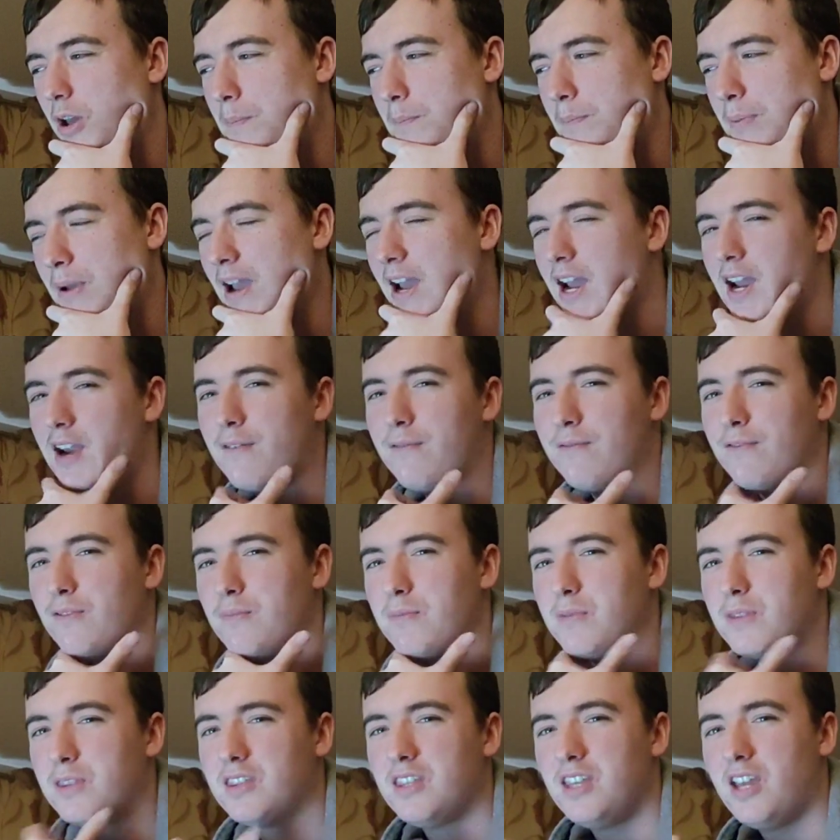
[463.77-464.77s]
apart
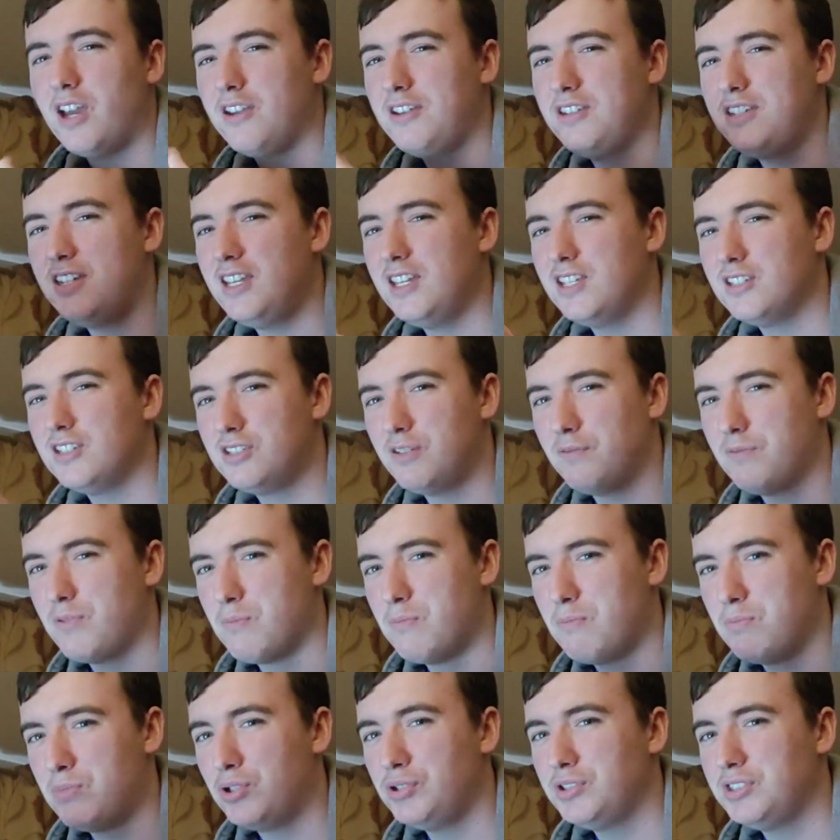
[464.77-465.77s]
from the ideas of
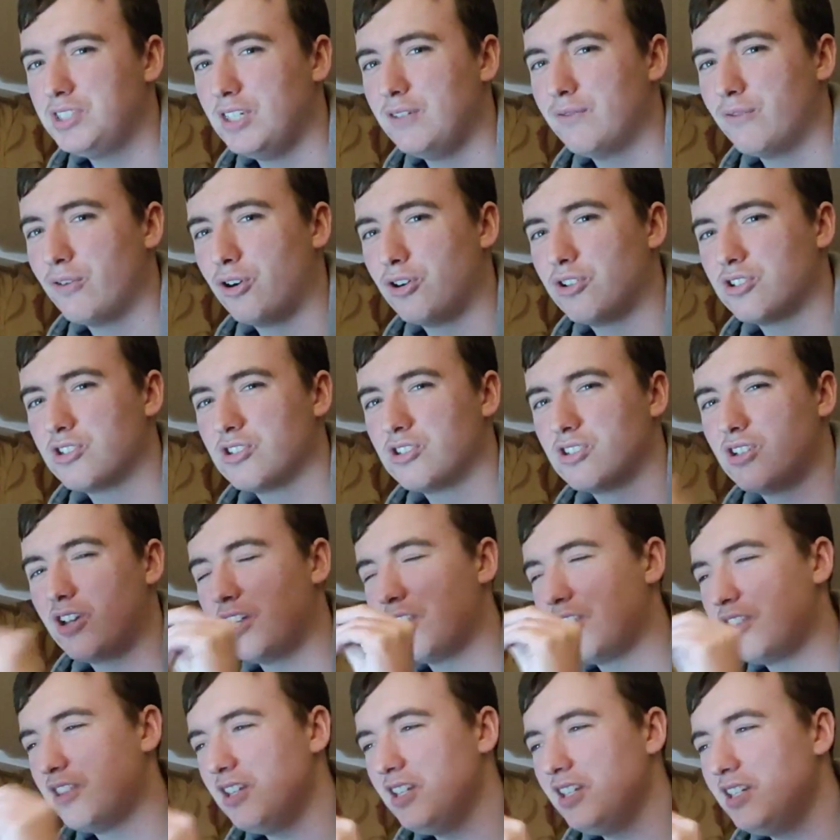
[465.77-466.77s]
the multiverse,
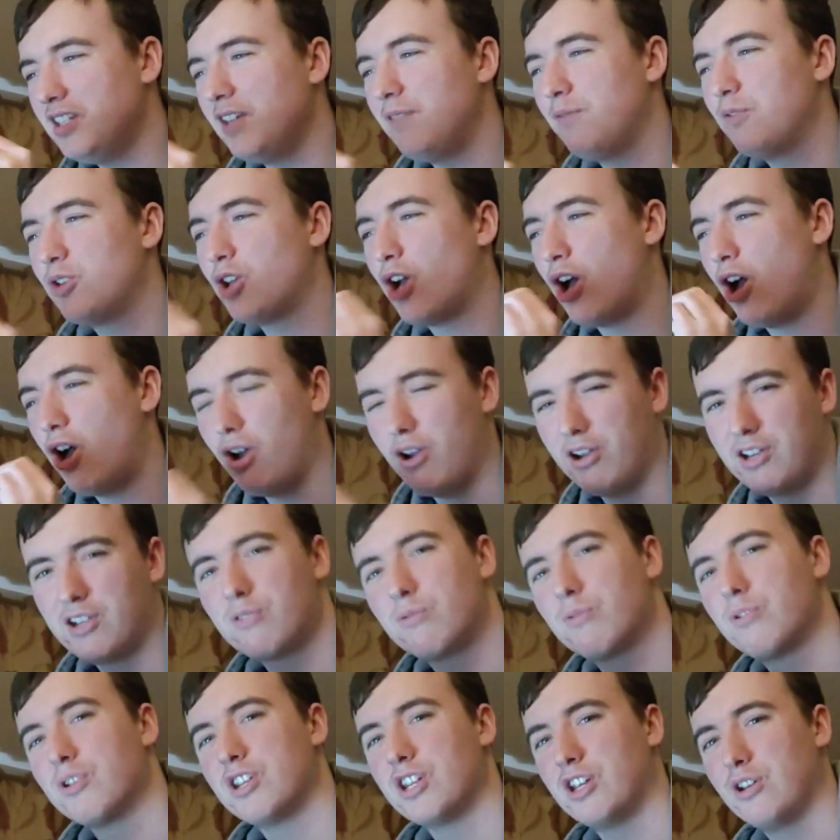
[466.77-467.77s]
I think they've
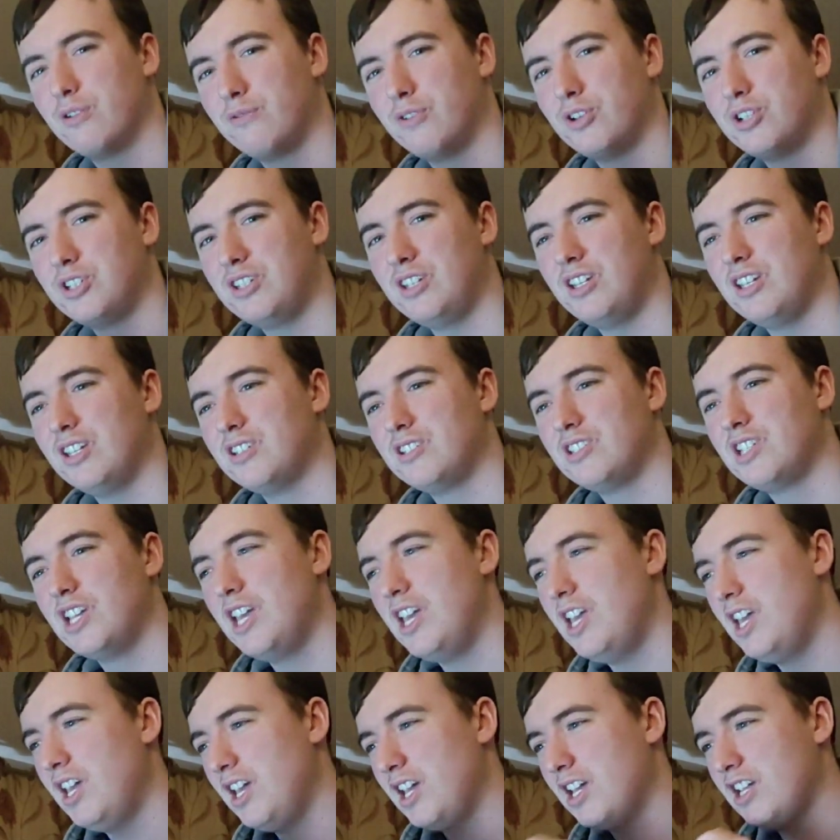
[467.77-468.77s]
kind of run out of ideas.
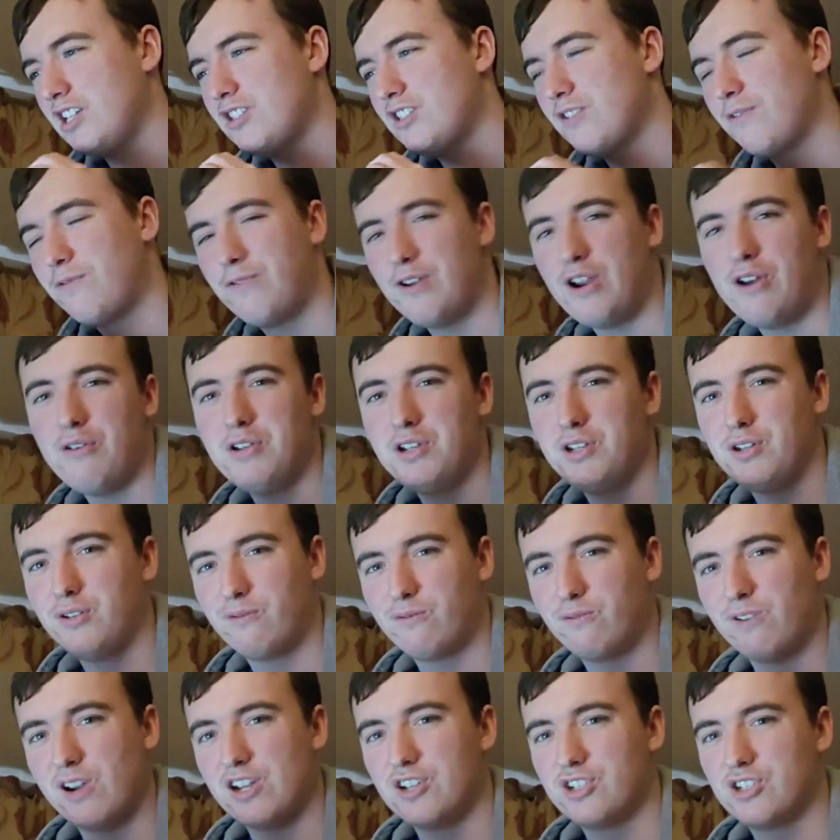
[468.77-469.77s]
It's a very
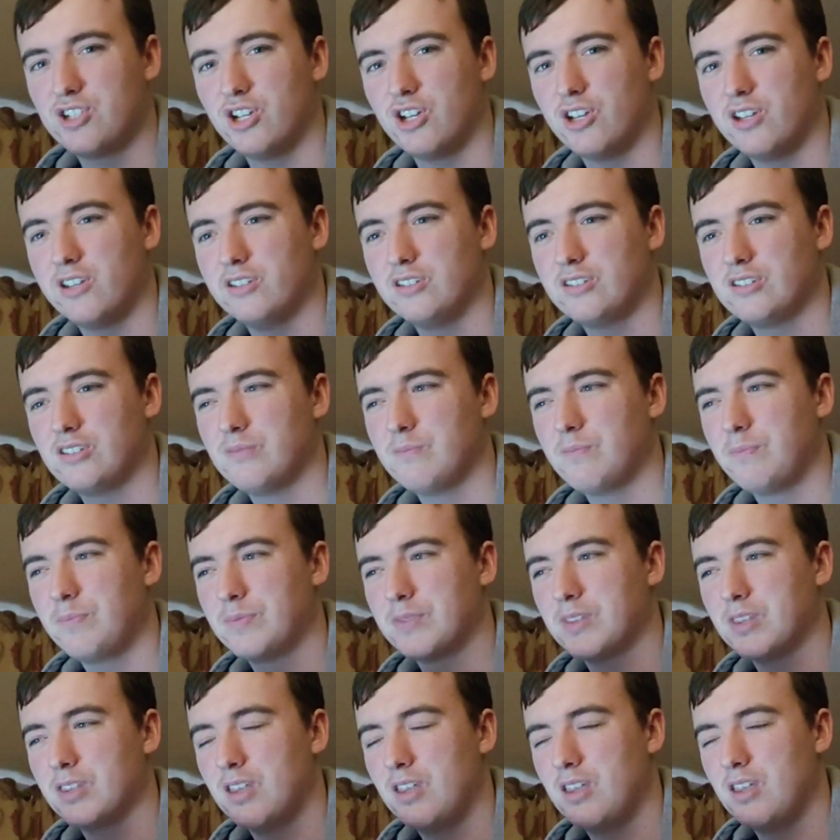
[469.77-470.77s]
good franchise,
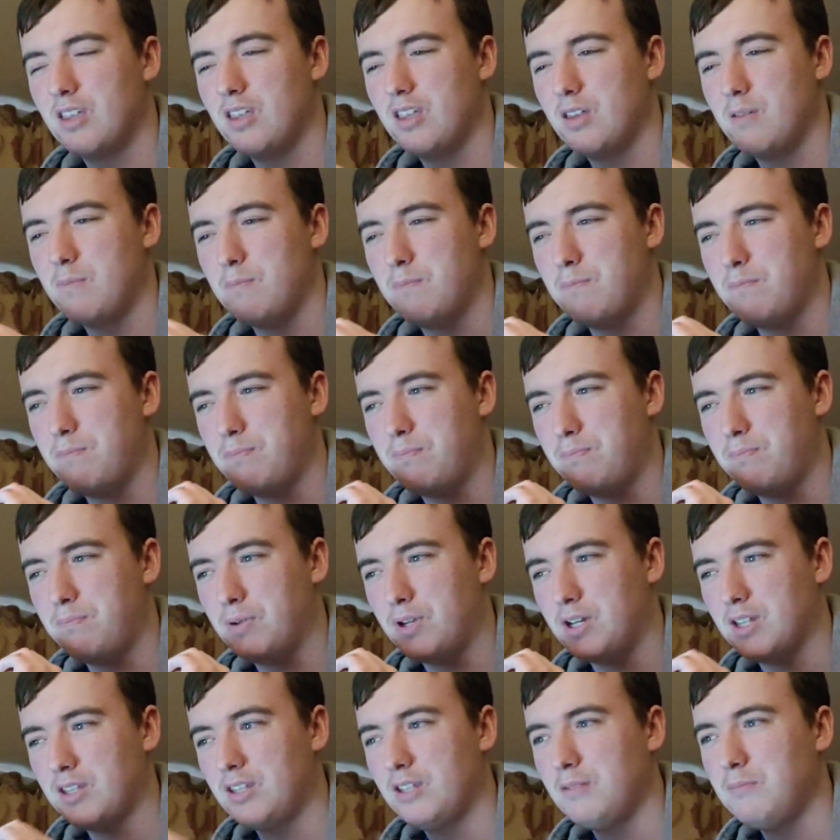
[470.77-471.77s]

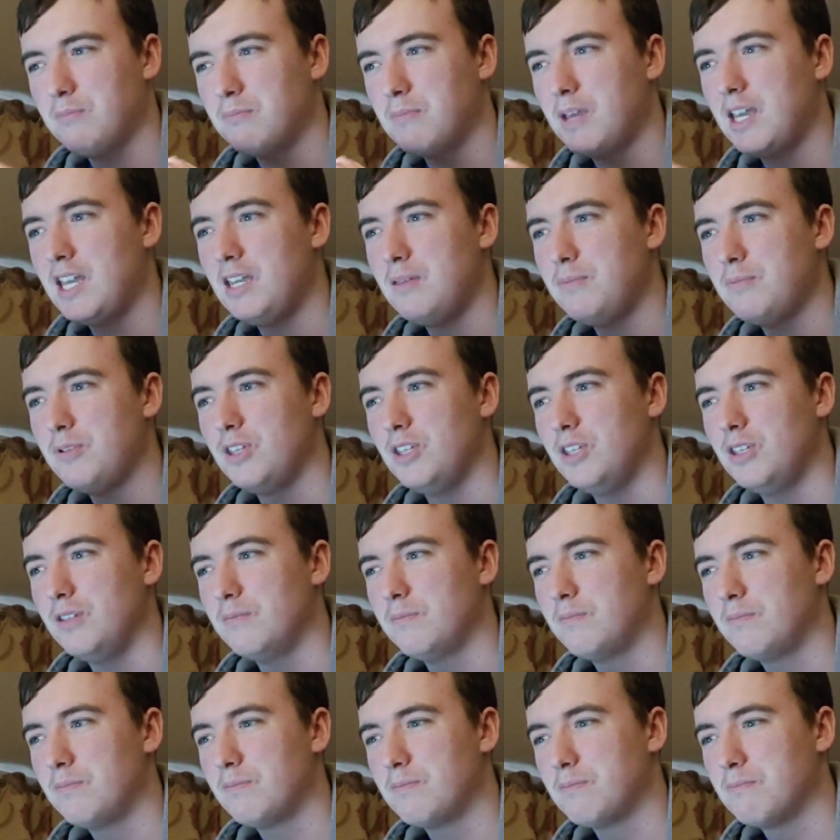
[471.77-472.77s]
but I think
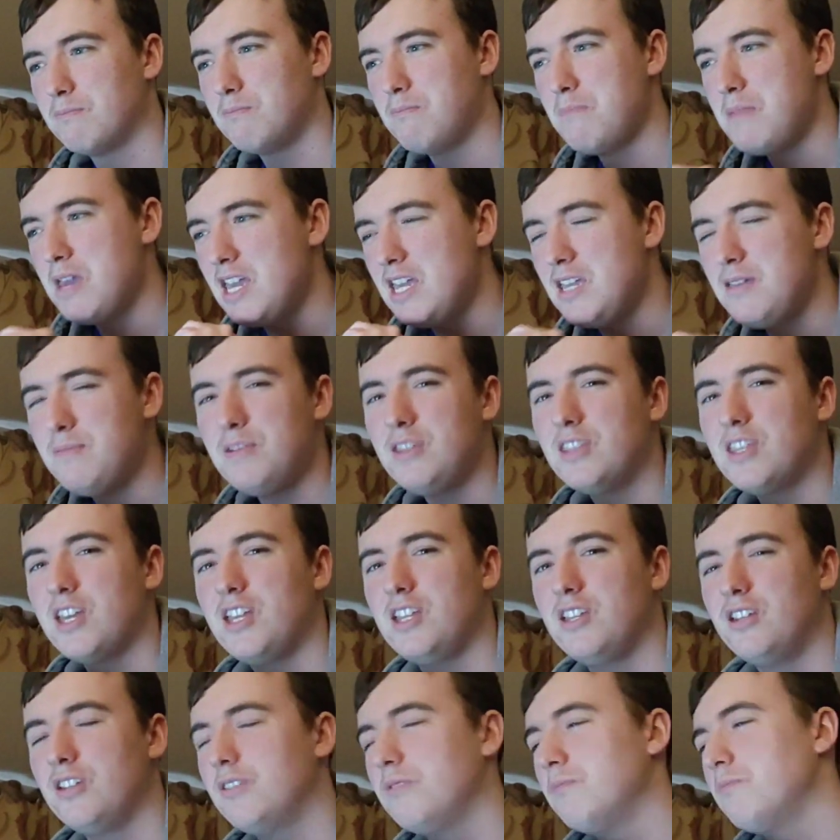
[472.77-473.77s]
maybe
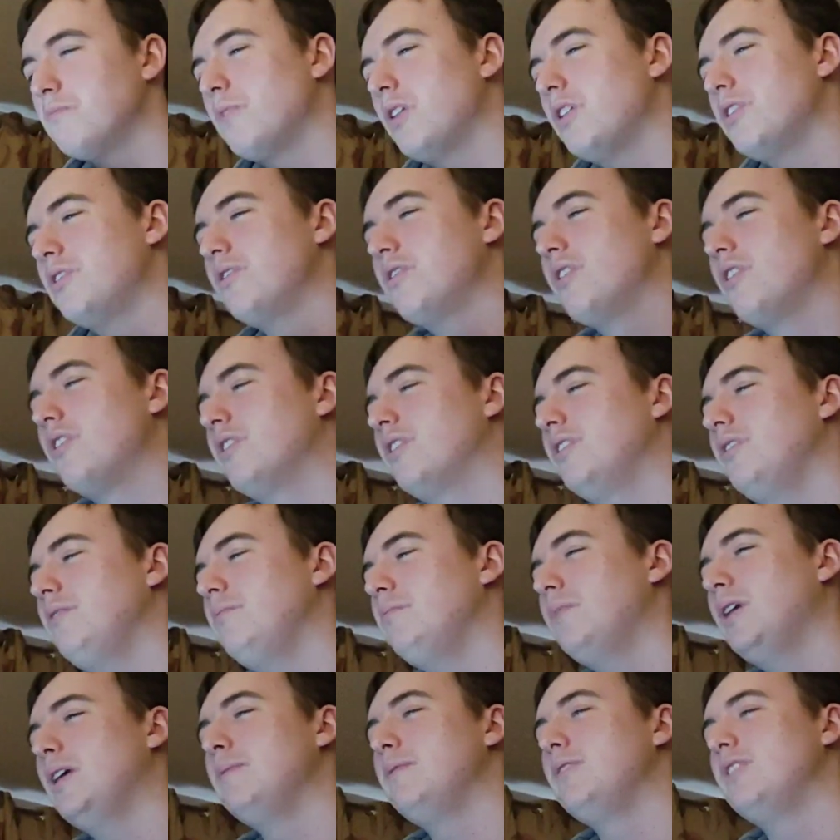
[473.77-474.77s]
they, I don't know. I
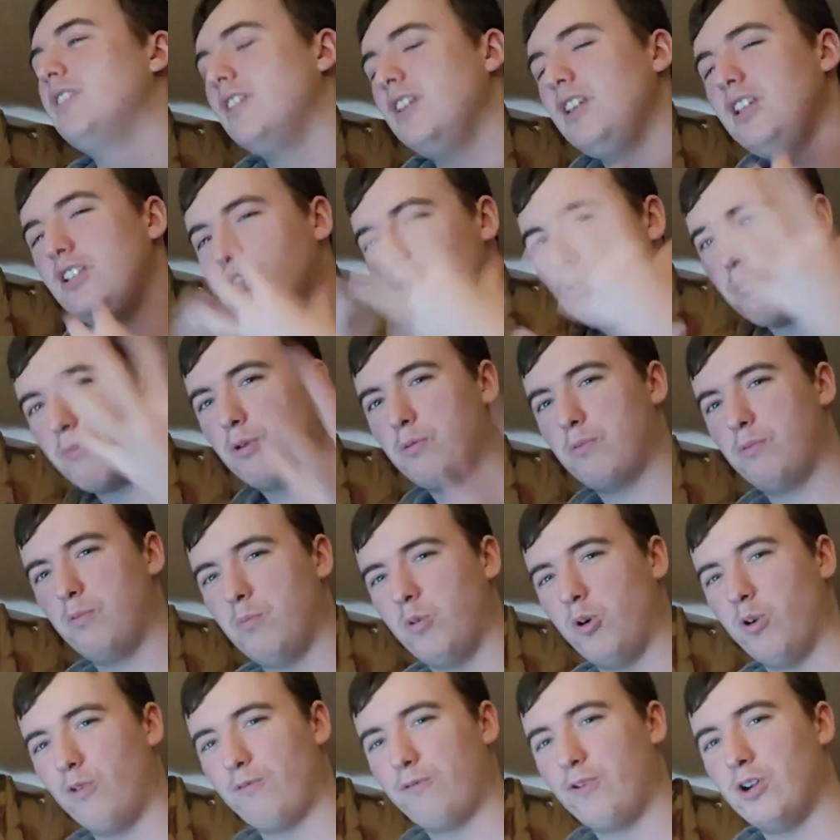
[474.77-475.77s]
think maybe they need to come up
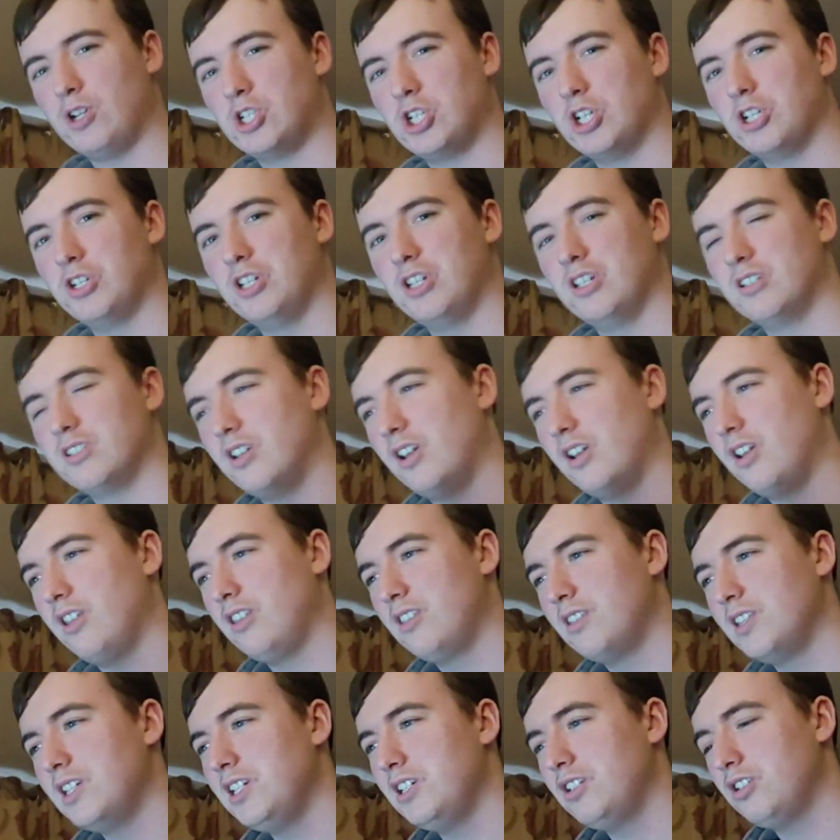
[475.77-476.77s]
with more fresh ideas. And I
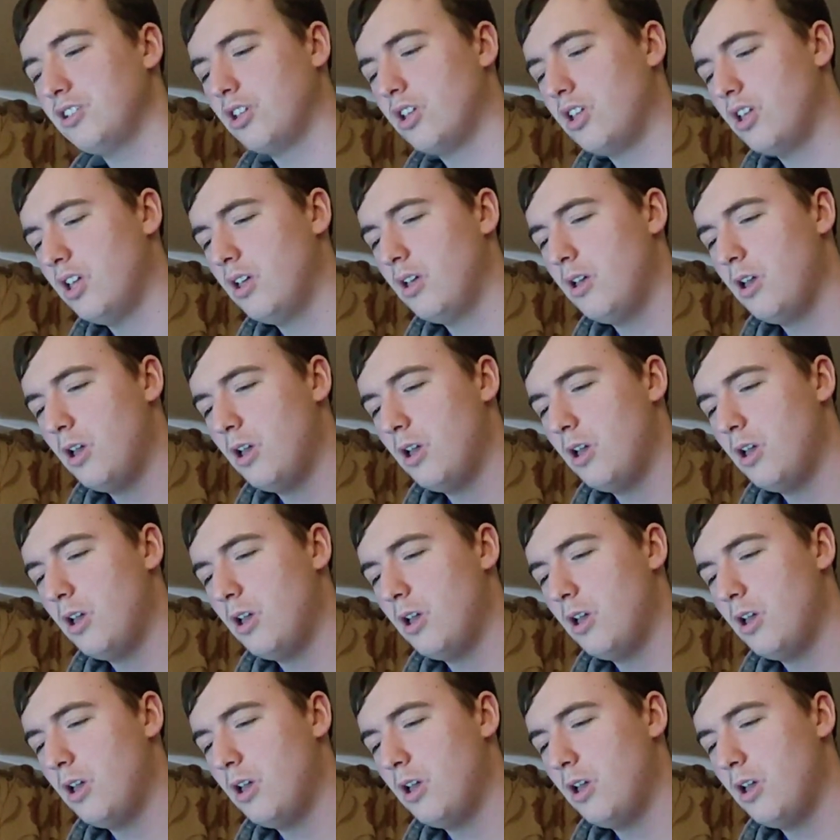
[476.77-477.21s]
think